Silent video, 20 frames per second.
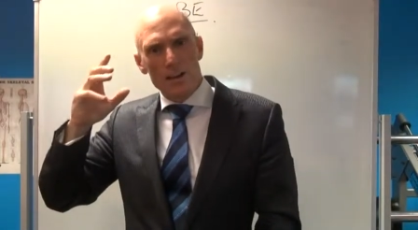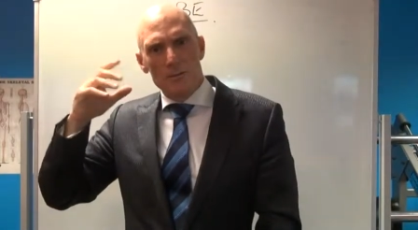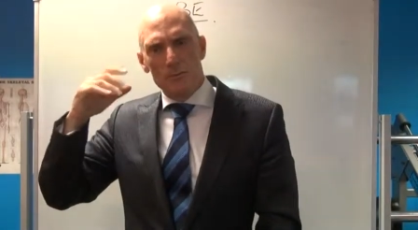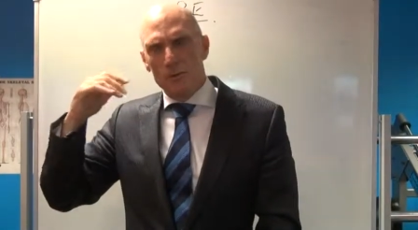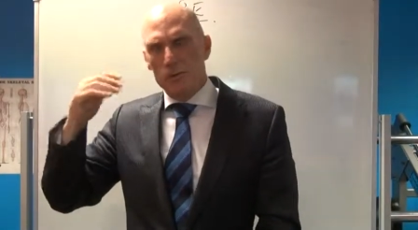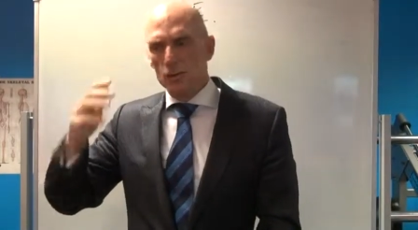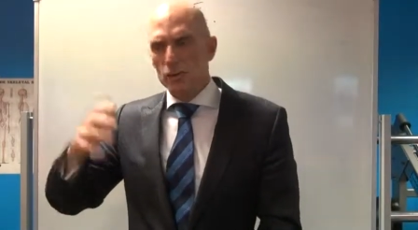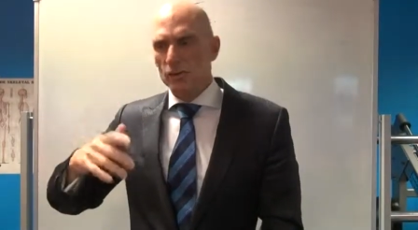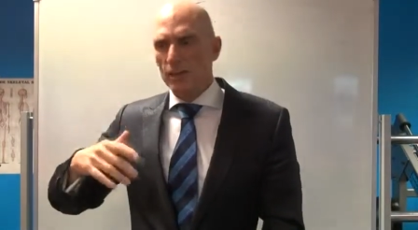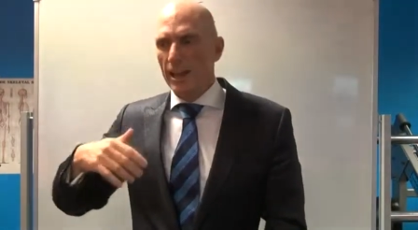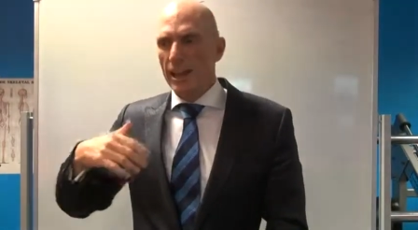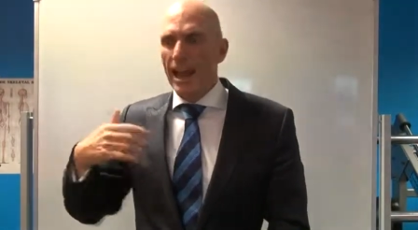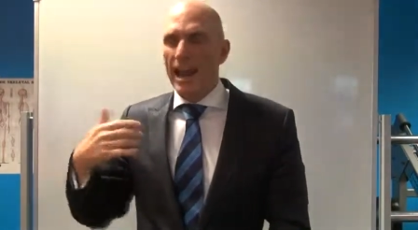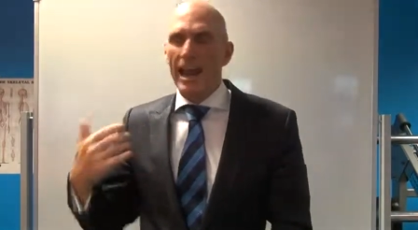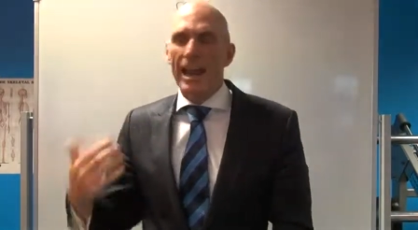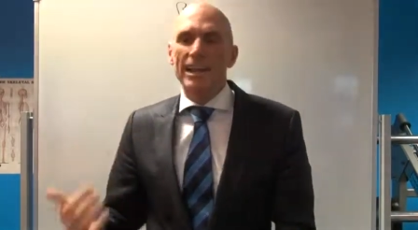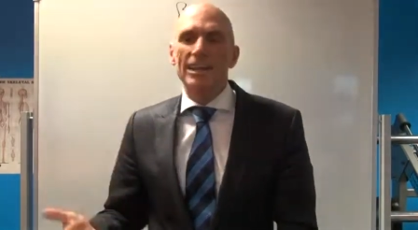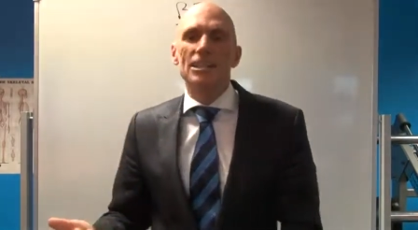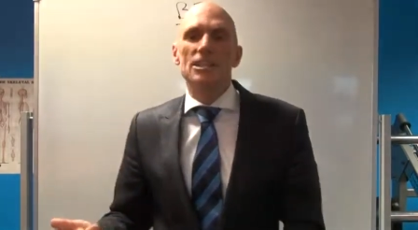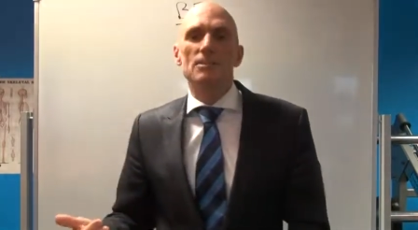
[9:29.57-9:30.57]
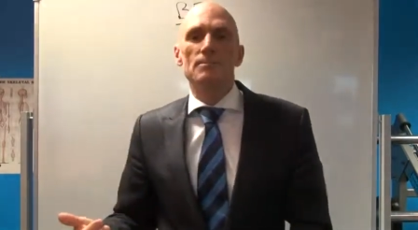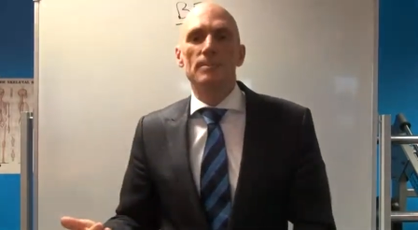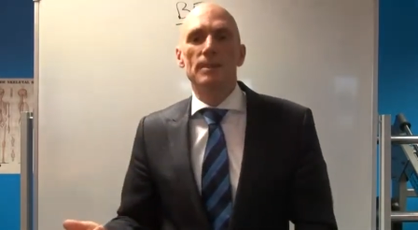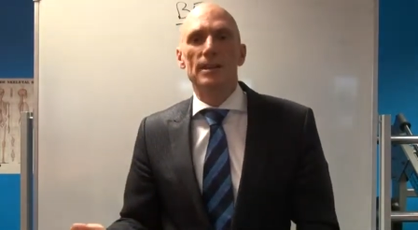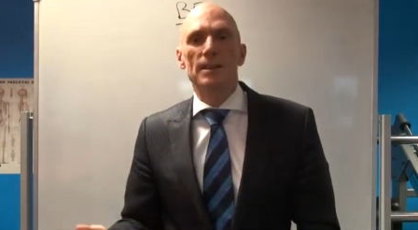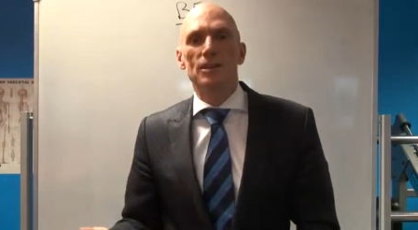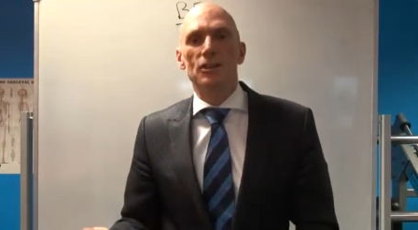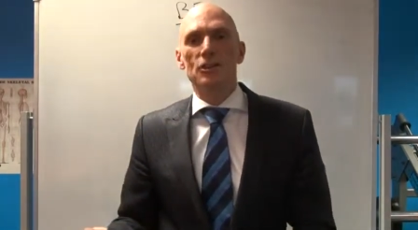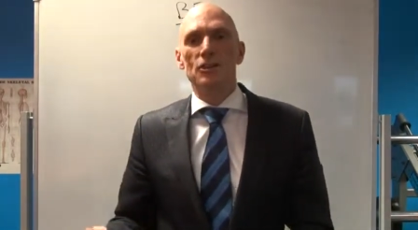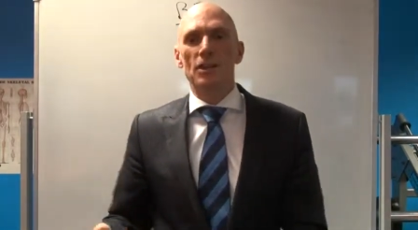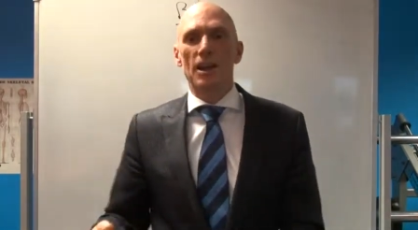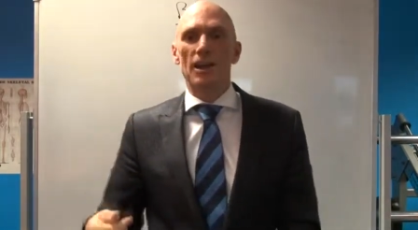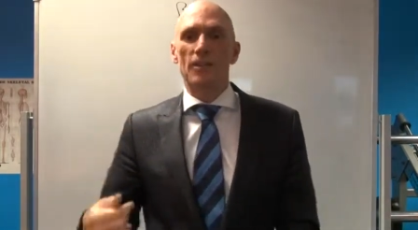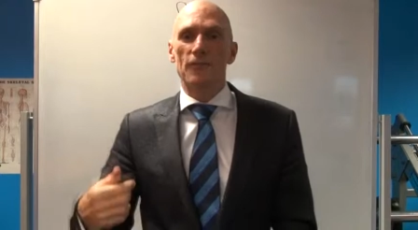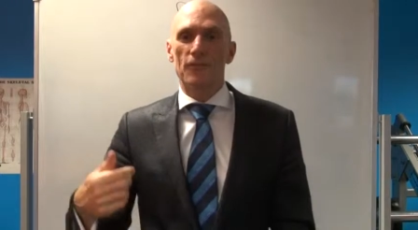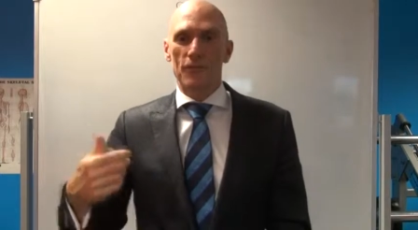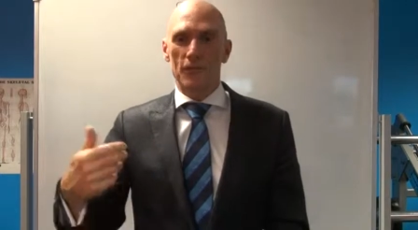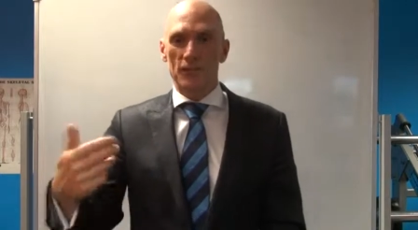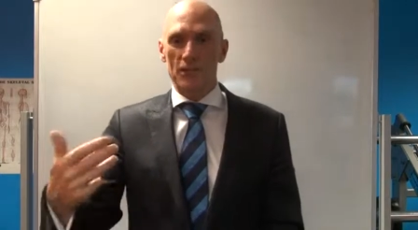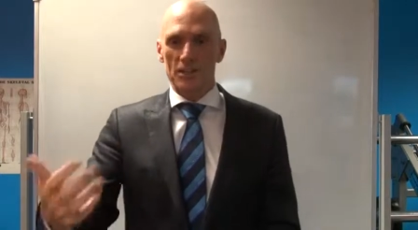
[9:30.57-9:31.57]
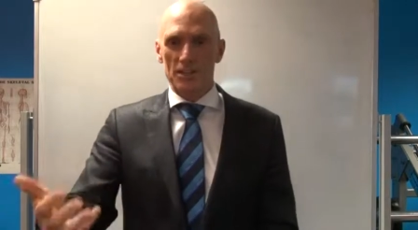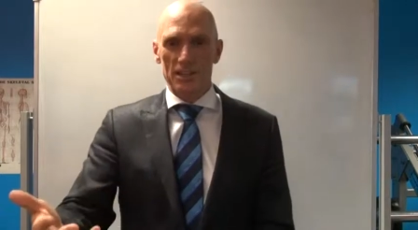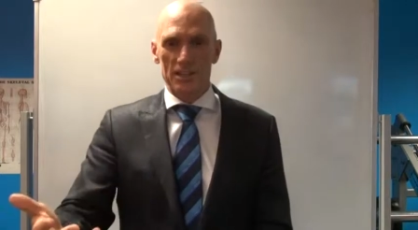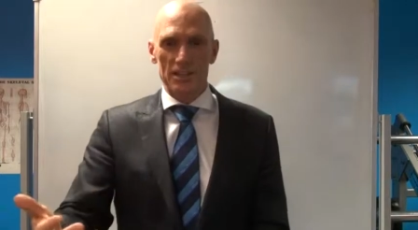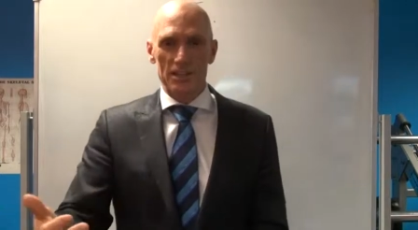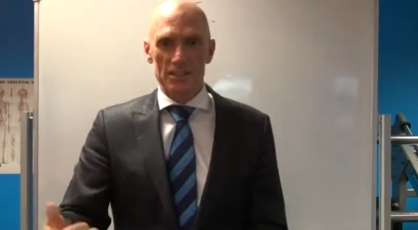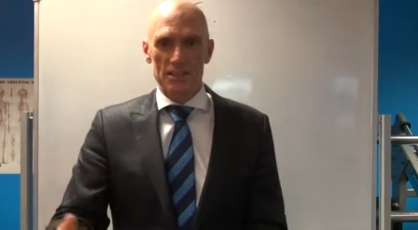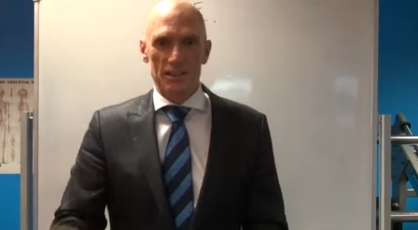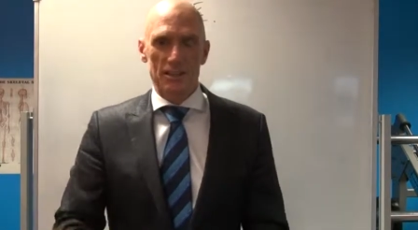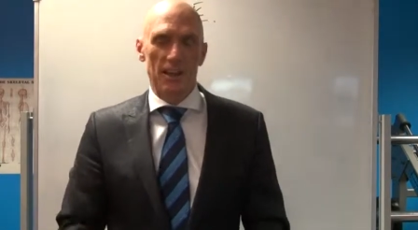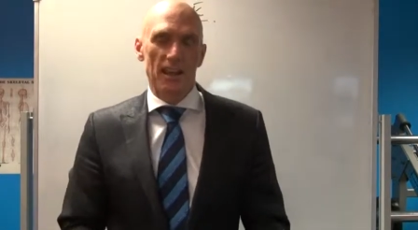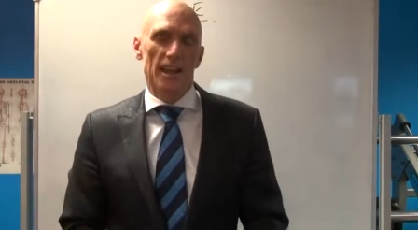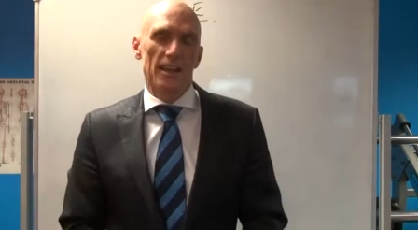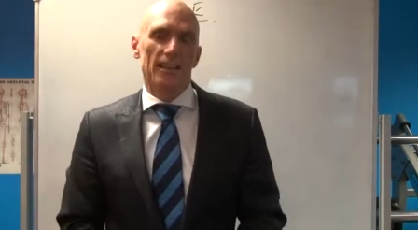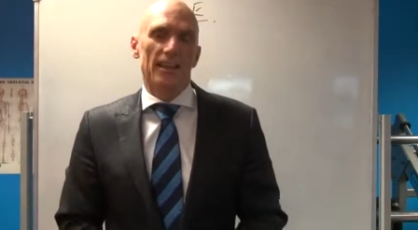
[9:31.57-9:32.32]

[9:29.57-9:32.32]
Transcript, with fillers: because they had to be in shape for the season.